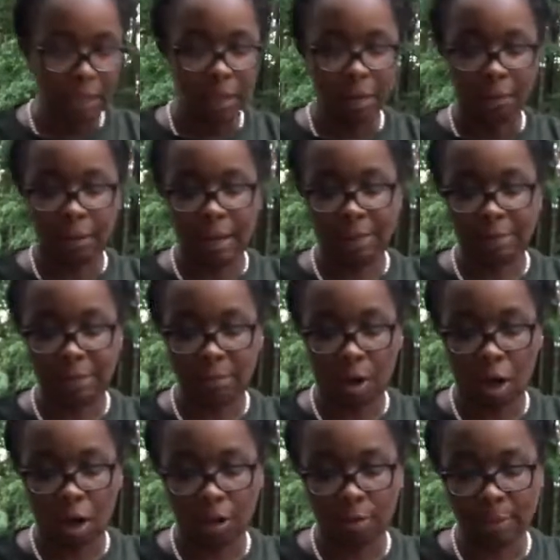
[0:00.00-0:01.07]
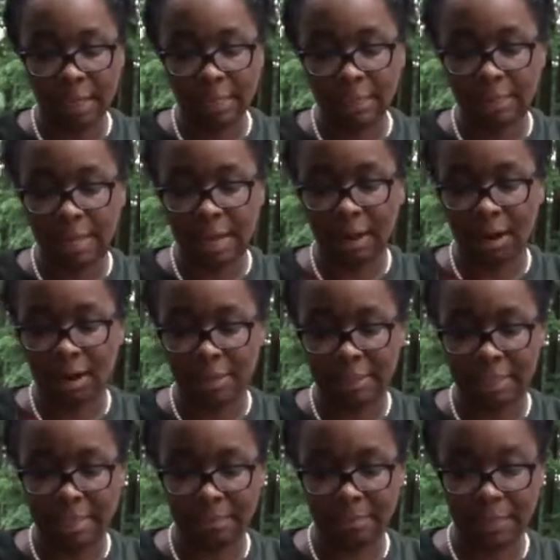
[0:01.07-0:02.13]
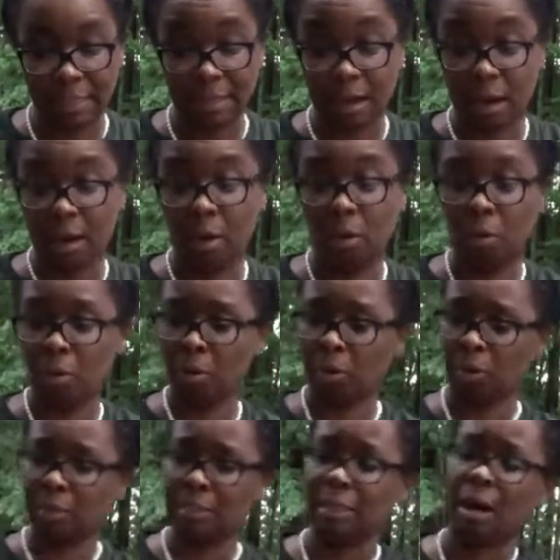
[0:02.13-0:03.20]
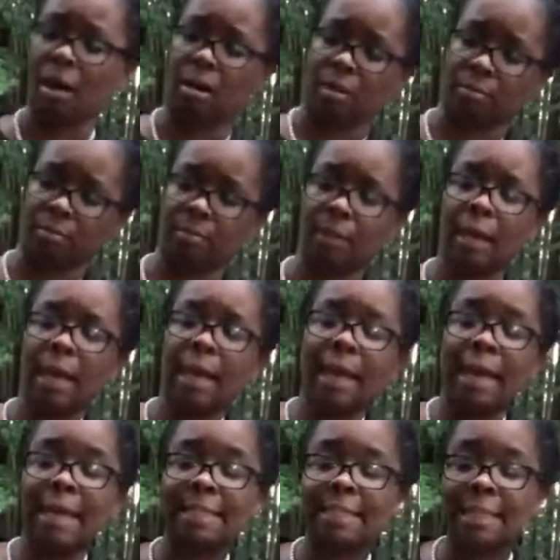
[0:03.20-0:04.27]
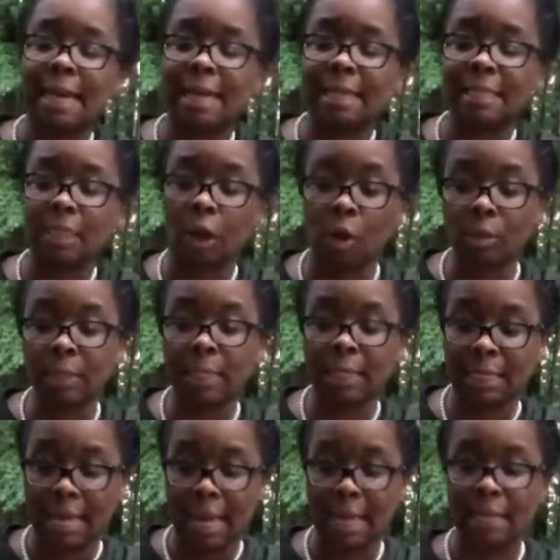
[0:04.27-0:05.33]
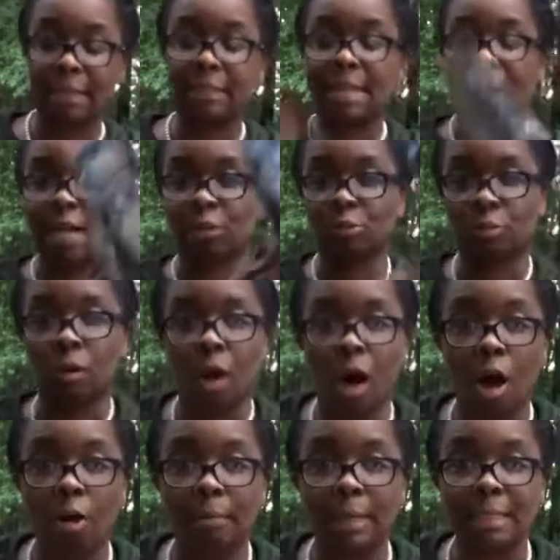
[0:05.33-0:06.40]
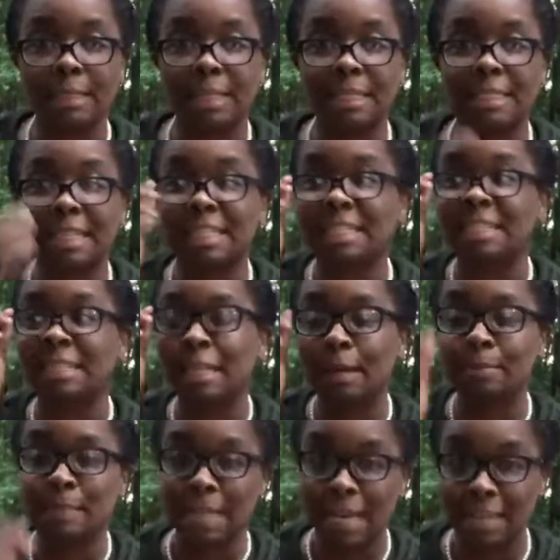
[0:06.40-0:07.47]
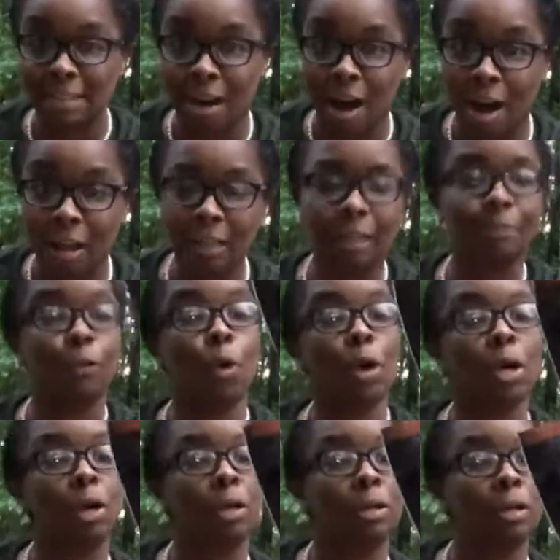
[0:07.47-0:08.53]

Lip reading: We have some almonds. They are dipped in, oh, whew, y'all. It says Golden Gate Natural Almonds. It says dipped in olive oil